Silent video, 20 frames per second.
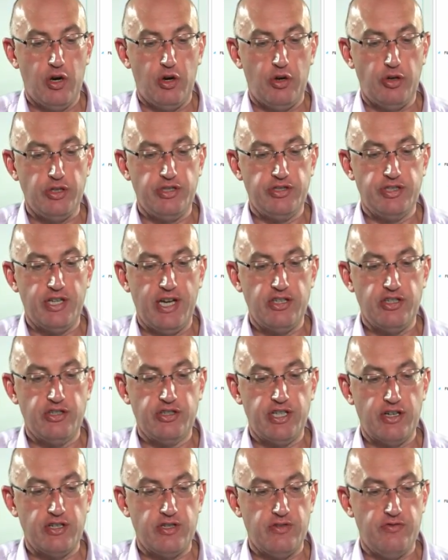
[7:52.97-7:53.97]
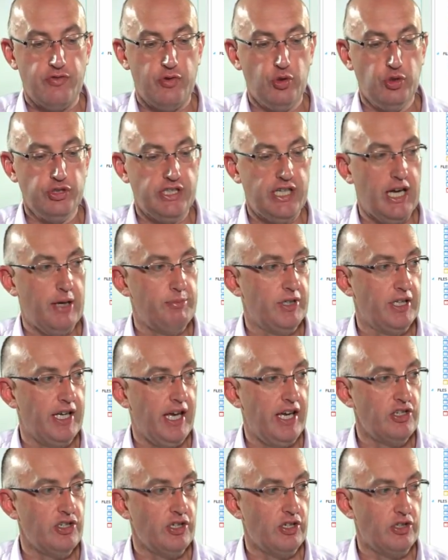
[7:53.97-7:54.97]
or decide to start enforcing
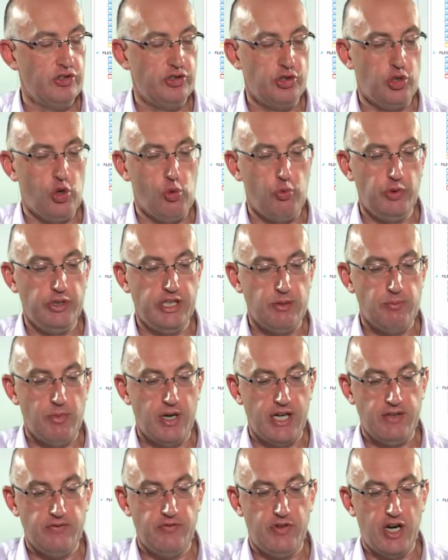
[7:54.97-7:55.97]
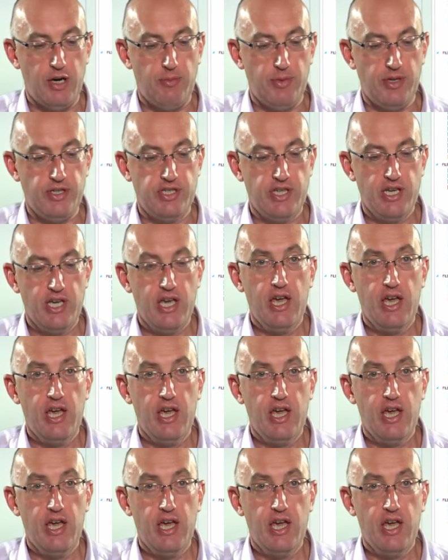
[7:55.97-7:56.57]
application control within my environment,